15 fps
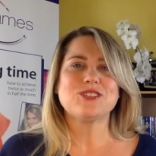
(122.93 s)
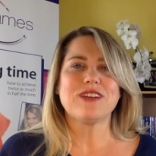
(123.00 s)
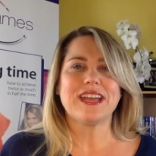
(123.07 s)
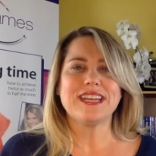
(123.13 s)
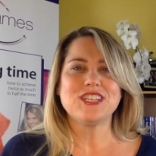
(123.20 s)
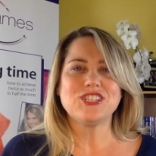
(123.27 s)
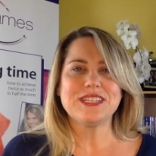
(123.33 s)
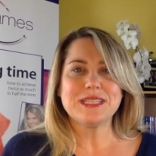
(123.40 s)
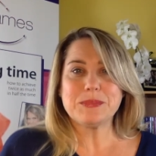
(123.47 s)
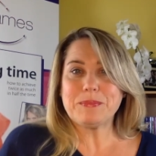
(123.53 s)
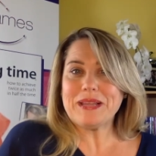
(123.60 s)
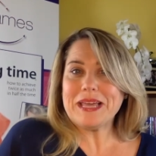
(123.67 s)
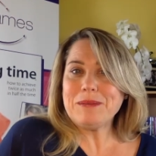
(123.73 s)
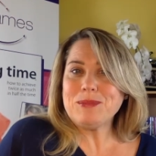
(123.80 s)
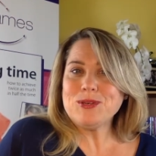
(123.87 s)
strategy, is
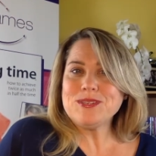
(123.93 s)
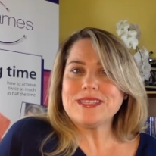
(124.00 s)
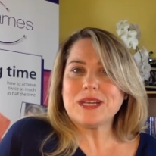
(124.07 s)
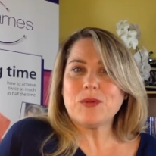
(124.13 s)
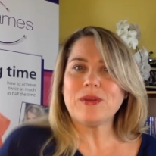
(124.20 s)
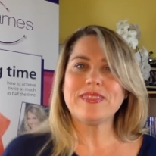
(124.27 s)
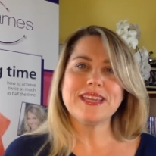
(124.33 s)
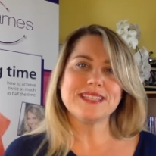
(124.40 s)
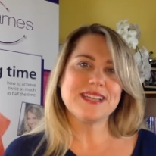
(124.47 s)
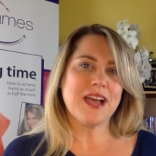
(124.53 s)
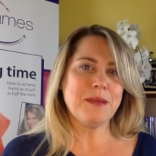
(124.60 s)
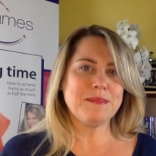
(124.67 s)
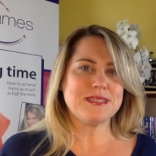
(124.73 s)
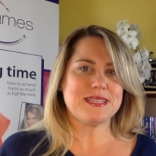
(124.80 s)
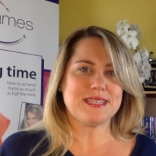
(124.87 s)
play music when their
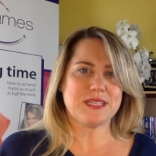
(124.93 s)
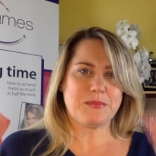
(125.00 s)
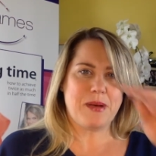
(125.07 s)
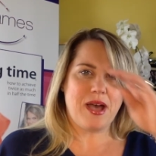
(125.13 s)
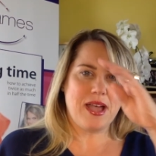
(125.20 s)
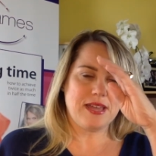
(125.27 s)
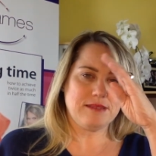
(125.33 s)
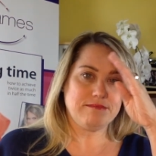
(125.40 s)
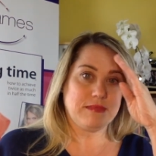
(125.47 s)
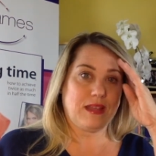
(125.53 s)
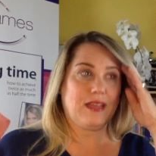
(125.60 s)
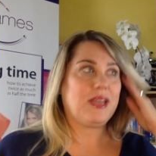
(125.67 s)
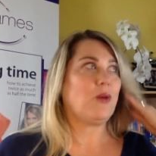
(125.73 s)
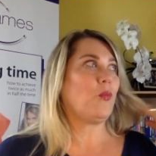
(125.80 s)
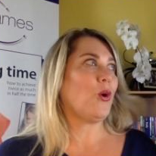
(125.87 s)
time has expired.
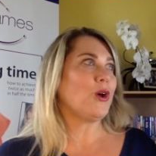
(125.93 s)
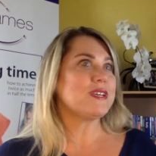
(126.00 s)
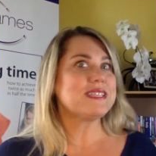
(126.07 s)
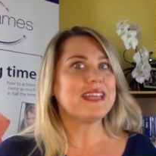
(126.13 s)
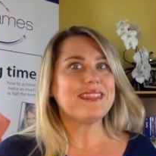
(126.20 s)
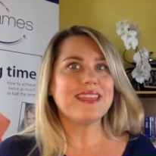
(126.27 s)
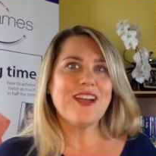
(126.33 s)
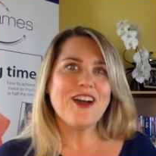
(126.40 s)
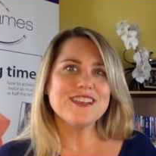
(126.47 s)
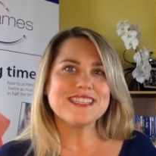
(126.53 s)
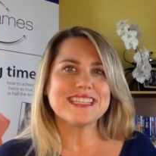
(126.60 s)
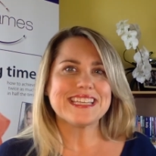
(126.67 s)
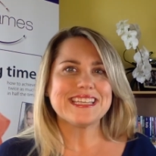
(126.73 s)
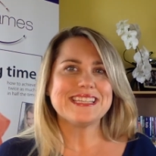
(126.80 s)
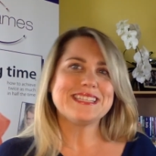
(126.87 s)
It works at the
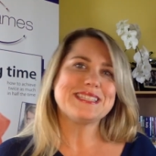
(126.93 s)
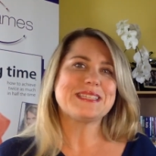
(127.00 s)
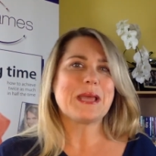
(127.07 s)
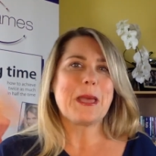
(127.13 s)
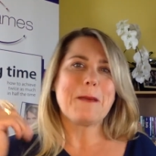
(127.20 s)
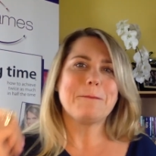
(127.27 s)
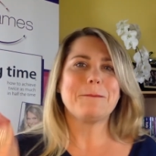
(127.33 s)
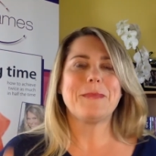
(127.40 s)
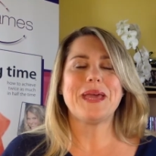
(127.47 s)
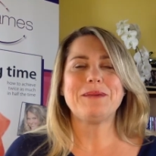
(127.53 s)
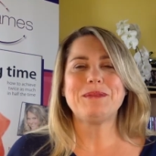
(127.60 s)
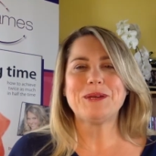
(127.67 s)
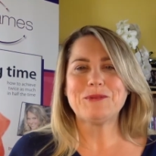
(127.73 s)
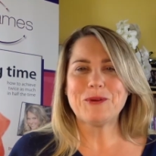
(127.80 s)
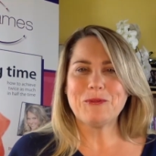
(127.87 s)
Oscars.
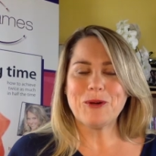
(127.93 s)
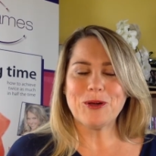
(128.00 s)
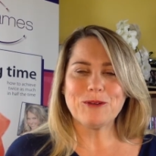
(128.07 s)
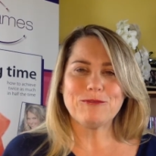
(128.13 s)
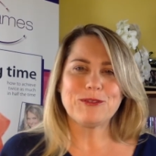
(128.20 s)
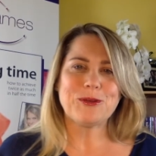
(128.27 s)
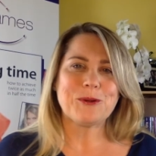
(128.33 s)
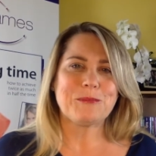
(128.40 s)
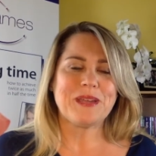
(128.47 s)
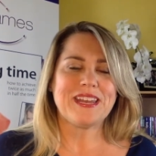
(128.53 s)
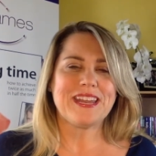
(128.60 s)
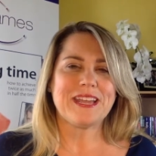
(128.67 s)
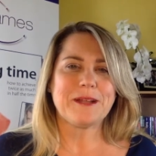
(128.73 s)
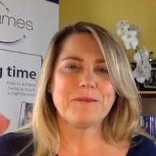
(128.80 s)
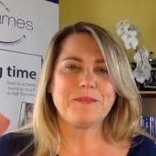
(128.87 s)
Maybe it will work for your
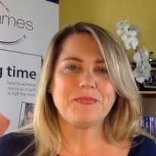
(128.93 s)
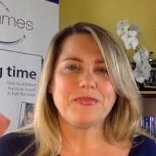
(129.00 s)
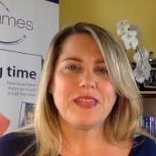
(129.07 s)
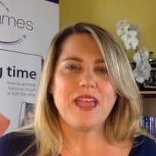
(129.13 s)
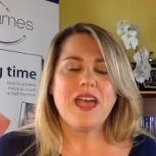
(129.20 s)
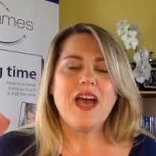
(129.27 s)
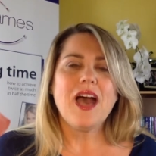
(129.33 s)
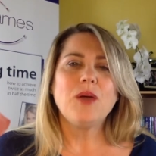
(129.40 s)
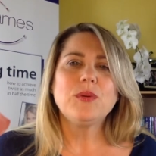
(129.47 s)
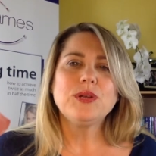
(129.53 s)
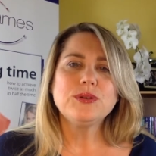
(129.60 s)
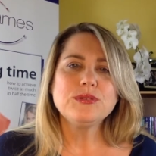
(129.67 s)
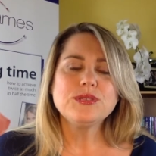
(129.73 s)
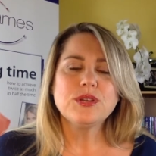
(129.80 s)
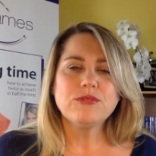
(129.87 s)
meeting. I would
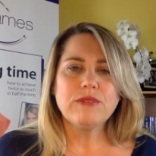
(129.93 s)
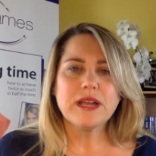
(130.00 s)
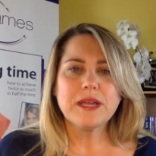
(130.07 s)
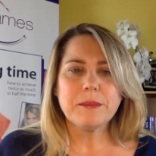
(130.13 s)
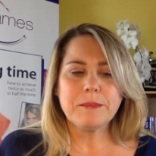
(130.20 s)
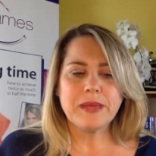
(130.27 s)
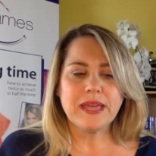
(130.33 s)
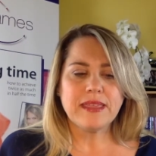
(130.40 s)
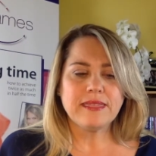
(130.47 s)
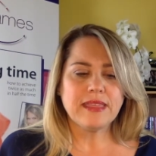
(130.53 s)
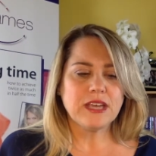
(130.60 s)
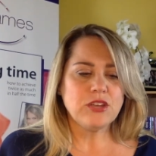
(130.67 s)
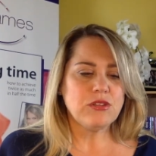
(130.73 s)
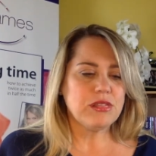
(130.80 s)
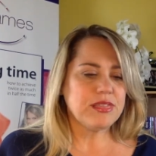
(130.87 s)
also recommend
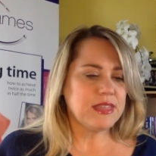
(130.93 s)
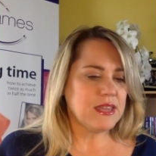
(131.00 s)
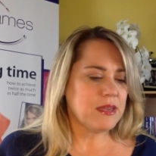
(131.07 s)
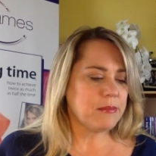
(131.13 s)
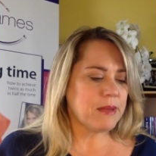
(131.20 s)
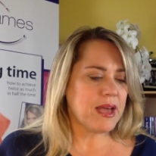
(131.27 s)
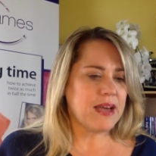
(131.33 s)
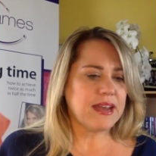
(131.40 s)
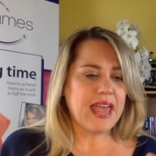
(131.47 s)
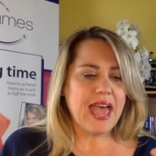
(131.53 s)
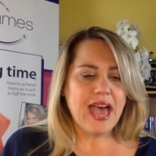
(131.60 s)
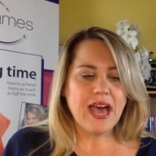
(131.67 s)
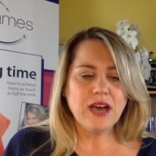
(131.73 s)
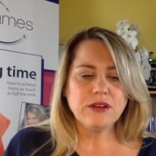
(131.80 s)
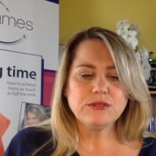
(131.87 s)
that you think about
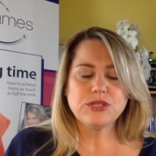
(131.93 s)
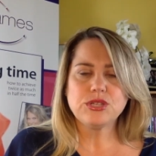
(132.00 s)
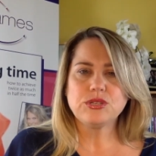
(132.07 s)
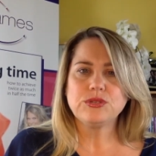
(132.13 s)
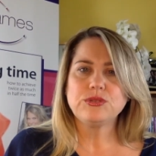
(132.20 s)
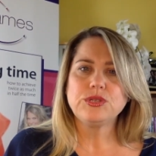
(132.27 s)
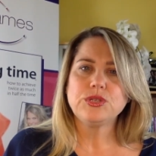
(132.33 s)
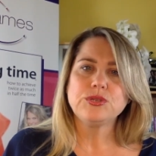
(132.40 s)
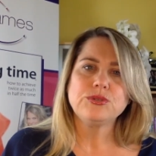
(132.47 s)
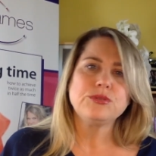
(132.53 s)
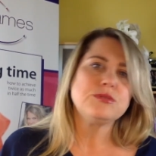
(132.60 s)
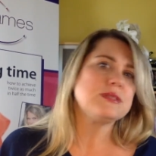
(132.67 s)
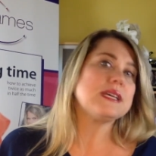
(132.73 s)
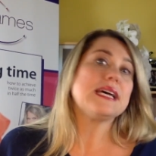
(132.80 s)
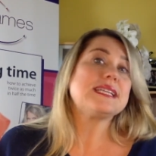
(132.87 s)
how to
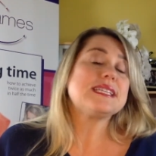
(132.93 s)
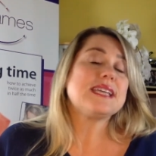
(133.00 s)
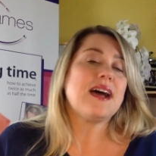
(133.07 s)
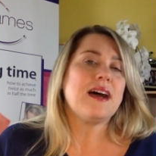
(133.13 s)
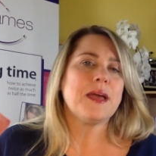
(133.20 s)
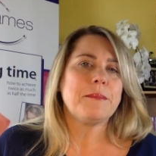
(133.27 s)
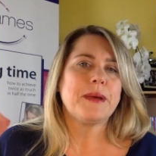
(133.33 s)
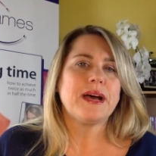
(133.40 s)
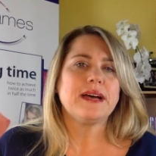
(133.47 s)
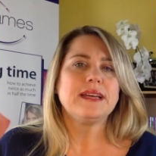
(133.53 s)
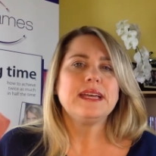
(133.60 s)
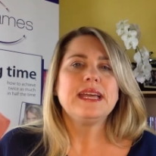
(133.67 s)
use a timer.